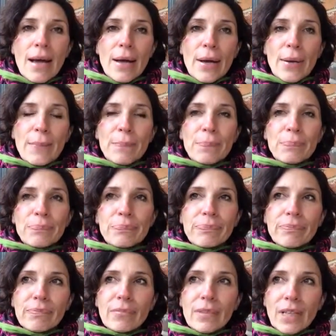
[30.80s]

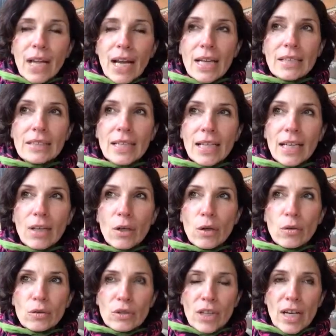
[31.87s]
As they get
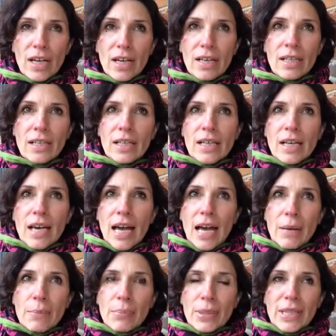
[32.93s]
older,
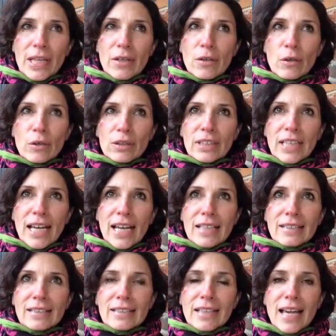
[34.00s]
but they're not
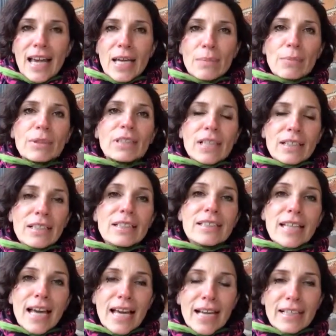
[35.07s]
yet able to
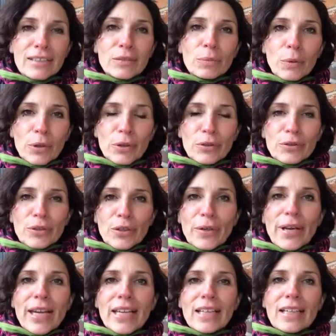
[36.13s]
understand what you're
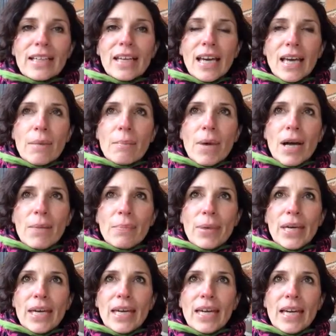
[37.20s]
doing, it might
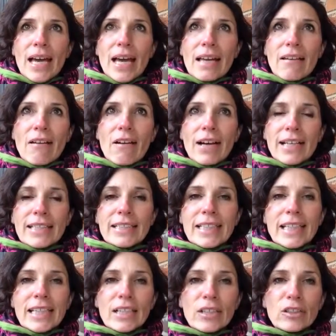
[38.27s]
be an
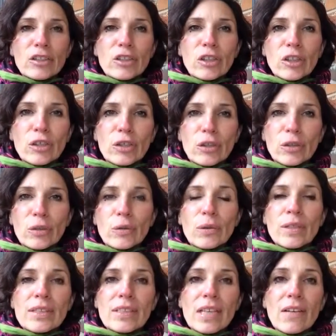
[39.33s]
idea to
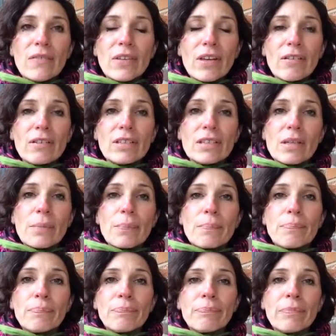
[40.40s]
see if there are
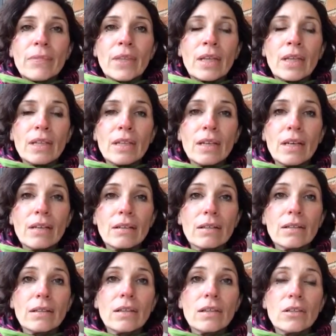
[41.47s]
some
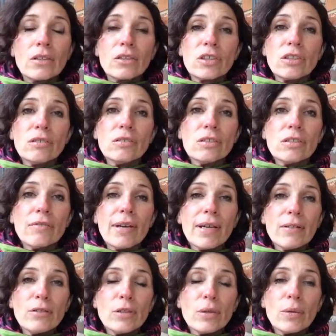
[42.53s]
young students
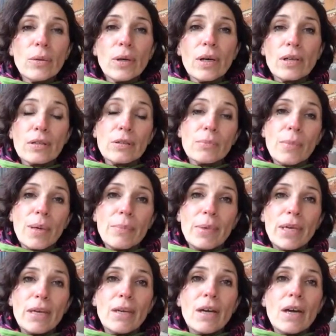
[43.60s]
around who
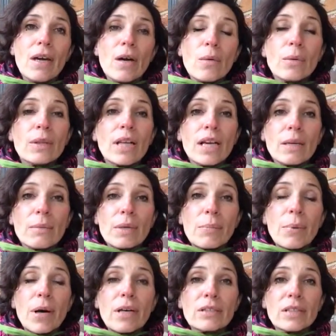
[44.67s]
maybe would like a bit of
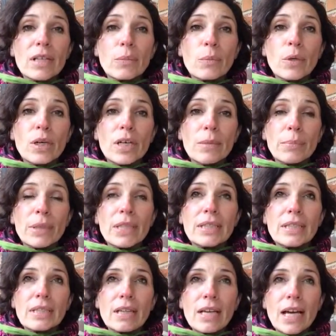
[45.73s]
part-time work, because
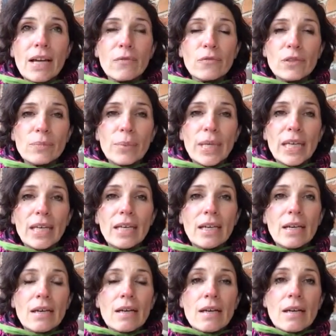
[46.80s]
they don't have to be
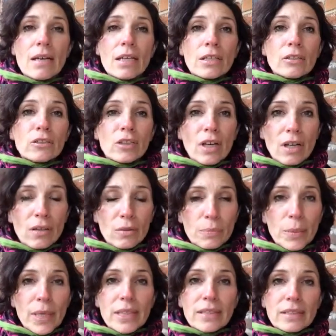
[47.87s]

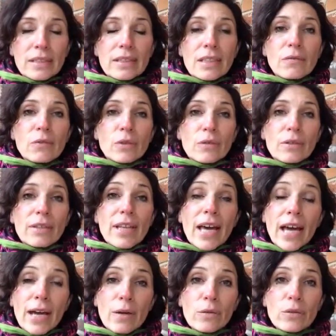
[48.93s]
childminders if you're in the
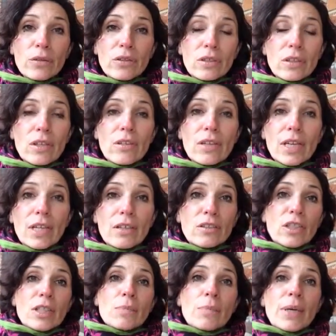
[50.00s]
house. You know, they could
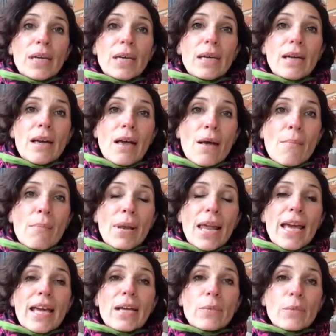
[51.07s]
just be
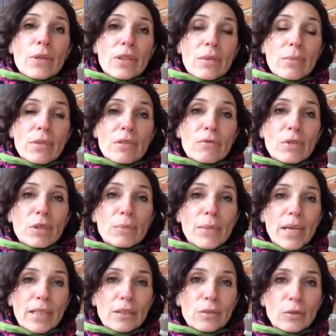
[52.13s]
playing with them in the room
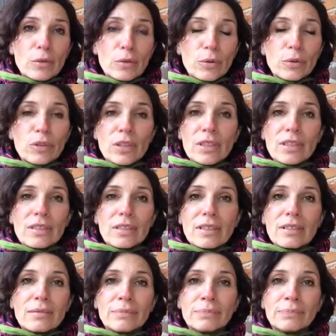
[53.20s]
next door, just